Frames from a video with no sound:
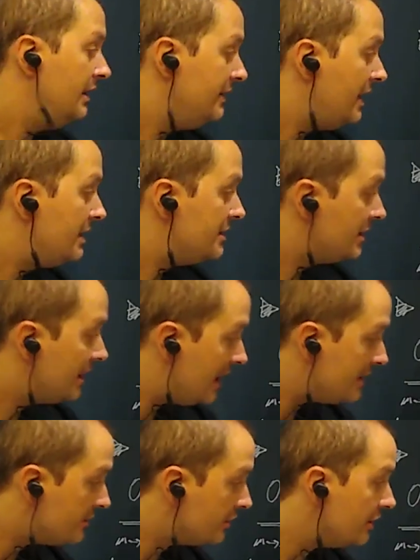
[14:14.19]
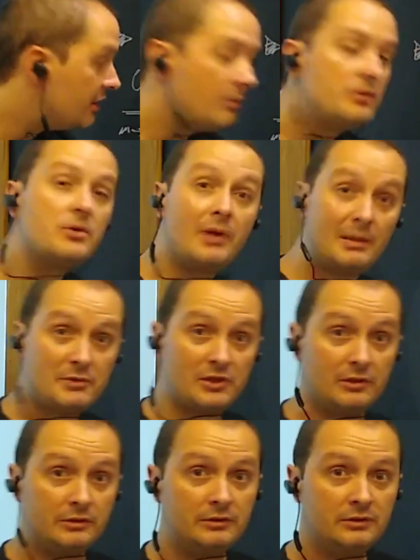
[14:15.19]
that is less than or equal to
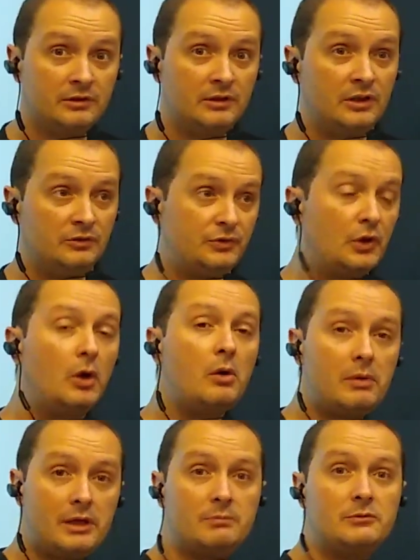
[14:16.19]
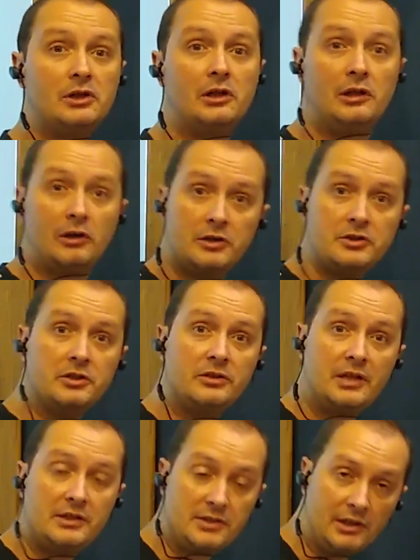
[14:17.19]
epsilon for all m
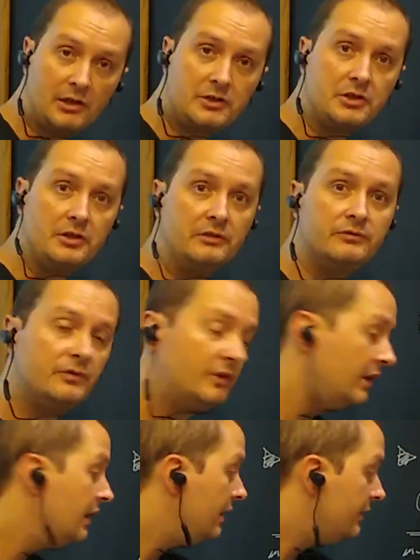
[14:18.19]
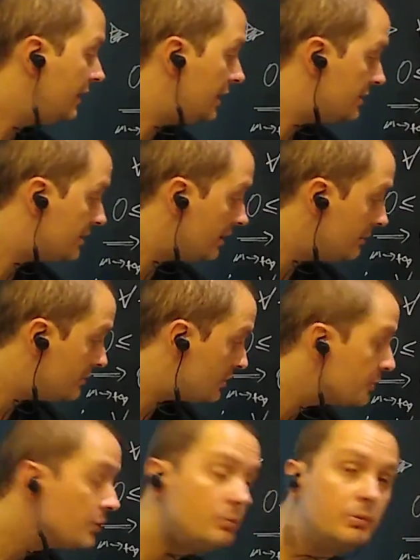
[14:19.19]
that is large enough, then its lim
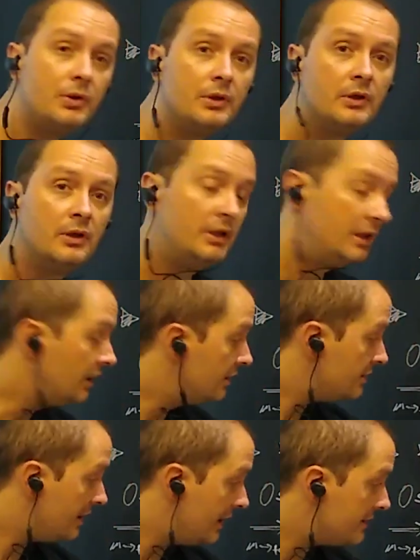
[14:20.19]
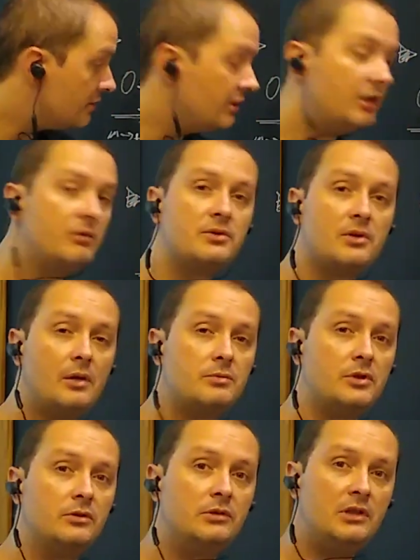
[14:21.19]
sup is less than or equal to
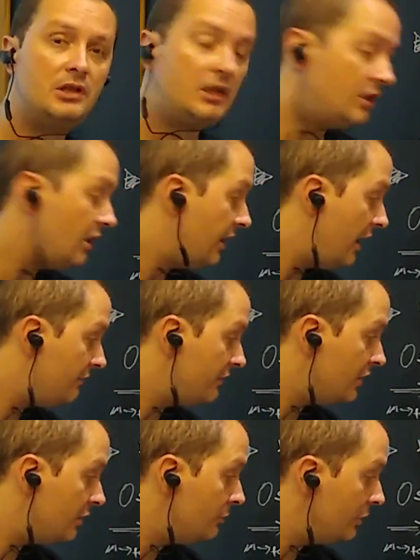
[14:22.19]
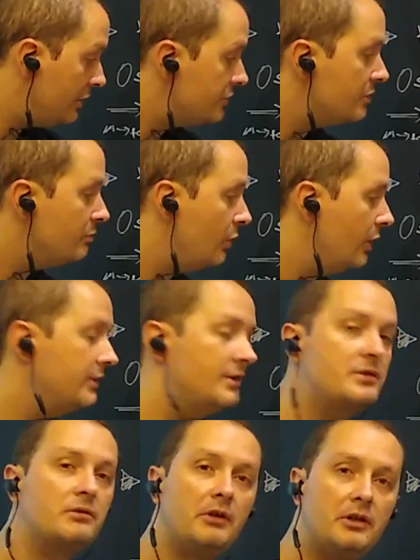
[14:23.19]
epsilon. You cannot have an accumulation point
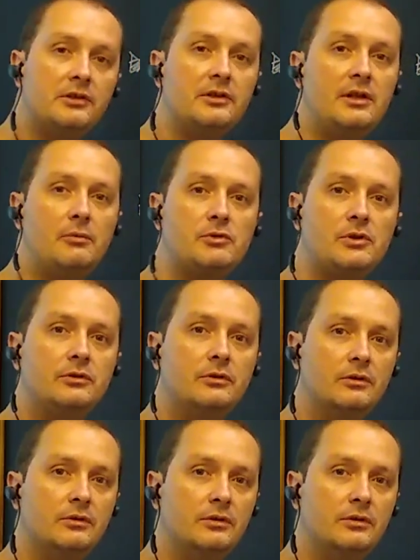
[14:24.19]
that's greater than epsilon.